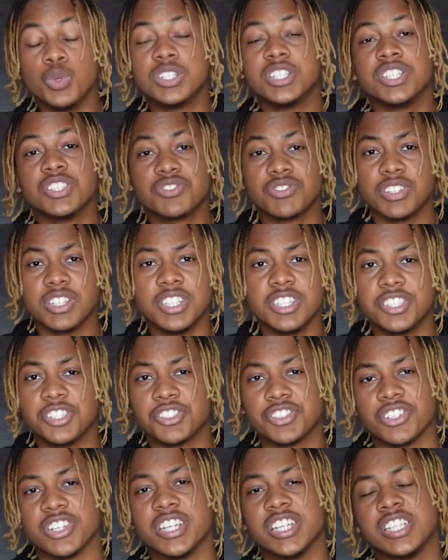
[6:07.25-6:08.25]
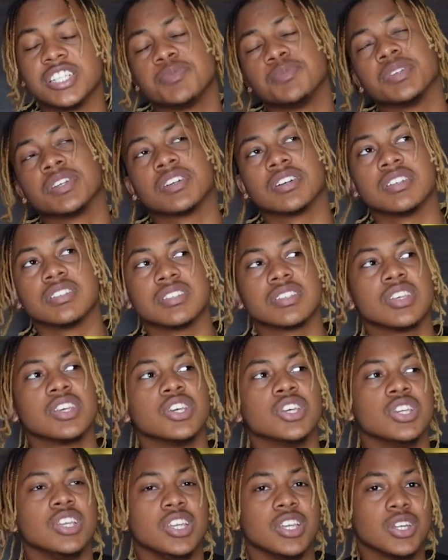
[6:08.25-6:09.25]
which is really strange because
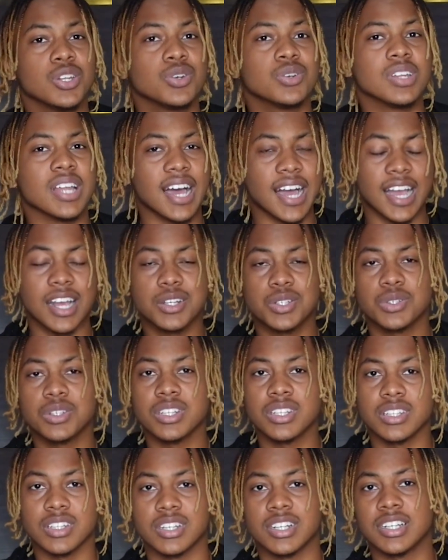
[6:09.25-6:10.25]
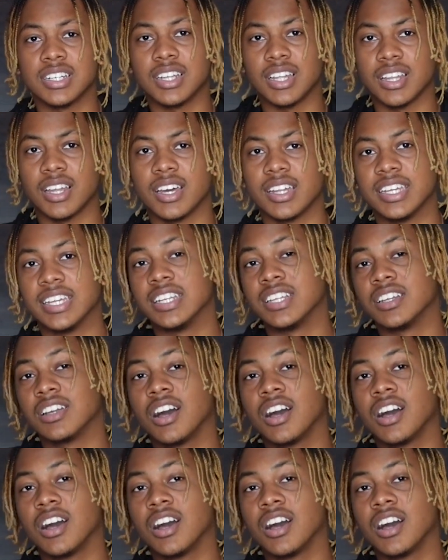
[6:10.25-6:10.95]
you don't actually learn a lot in